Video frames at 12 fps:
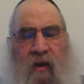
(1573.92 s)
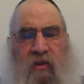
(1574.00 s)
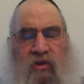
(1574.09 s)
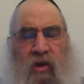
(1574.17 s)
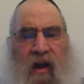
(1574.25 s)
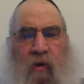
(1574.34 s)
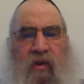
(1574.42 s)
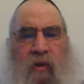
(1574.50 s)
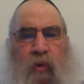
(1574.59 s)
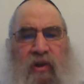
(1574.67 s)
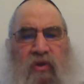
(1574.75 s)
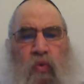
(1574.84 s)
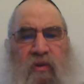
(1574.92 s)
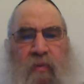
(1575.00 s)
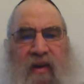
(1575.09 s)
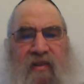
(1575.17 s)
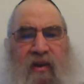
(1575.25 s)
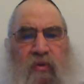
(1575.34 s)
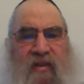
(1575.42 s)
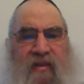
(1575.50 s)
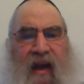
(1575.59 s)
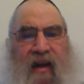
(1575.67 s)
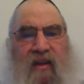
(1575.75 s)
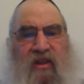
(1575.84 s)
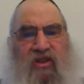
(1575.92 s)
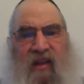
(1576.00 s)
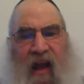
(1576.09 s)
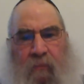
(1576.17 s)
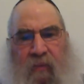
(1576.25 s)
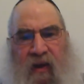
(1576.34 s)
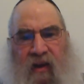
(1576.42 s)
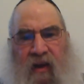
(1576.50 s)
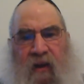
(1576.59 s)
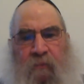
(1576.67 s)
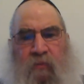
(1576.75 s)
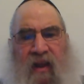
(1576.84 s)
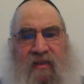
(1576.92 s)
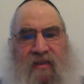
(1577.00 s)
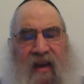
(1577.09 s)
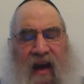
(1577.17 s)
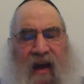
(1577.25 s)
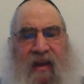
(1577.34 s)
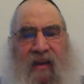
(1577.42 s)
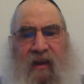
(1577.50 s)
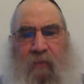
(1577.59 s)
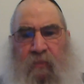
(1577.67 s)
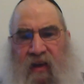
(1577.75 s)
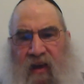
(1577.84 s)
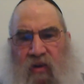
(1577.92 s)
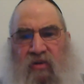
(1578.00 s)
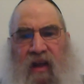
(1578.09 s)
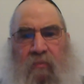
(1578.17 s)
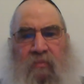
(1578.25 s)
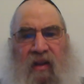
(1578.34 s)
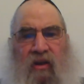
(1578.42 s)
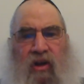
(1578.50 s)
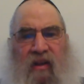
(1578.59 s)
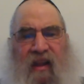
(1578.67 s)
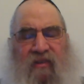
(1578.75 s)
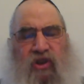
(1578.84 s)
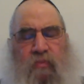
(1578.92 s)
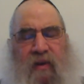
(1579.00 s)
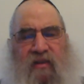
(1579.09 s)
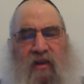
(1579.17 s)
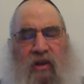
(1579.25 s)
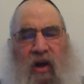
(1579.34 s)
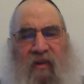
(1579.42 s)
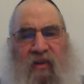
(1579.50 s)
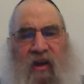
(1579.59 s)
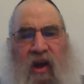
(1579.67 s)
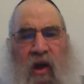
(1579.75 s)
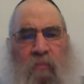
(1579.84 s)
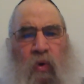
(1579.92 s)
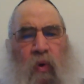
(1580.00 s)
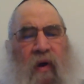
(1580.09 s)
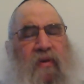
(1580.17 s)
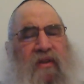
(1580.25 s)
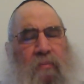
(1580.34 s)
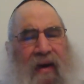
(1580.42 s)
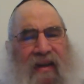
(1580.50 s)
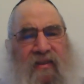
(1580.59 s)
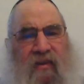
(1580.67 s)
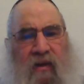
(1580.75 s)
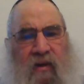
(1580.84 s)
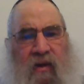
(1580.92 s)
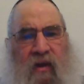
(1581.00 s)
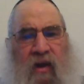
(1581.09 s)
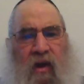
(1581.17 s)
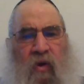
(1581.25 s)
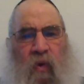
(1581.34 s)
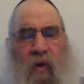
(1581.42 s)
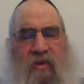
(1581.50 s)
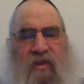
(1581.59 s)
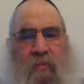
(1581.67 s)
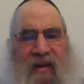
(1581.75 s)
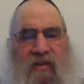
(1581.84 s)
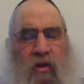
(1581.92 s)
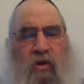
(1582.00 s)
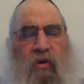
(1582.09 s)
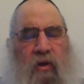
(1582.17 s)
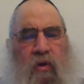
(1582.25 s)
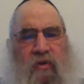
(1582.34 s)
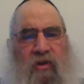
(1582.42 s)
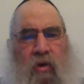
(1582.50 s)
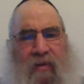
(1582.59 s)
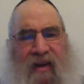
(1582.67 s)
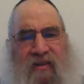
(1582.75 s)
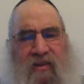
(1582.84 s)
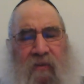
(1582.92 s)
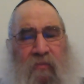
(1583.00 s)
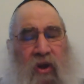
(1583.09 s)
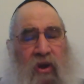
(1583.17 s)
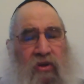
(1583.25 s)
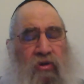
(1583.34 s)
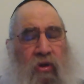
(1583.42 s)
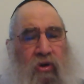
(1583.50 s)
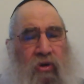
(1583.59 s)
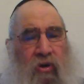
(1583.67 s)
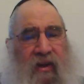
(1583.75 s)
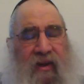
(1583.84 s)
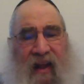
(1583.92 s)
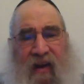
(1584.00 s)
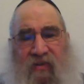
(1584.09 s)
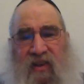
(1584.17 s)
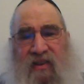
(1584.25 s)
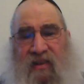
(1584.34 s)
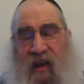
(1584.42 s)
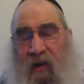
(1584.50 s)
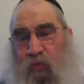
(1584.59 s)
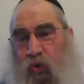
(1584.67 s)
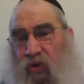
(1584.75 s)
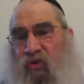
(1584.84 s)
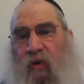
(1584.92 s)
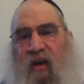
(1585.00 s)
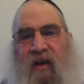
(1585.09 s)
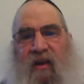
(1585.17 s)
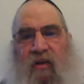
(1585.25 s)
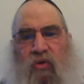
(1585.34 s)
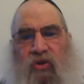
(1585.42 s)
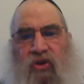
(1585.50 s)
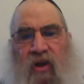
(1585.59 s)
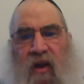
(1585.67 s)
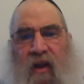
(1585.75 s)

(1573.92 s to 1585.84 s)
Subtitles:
So now when the person was mess, he was tayin nistame, and sai, he's a kolnashus meis liyovi. But where was the maisa? Where was the maisa? L'chura, there was no maisa. So l'chura, you're going to have to say, it's also a chidush,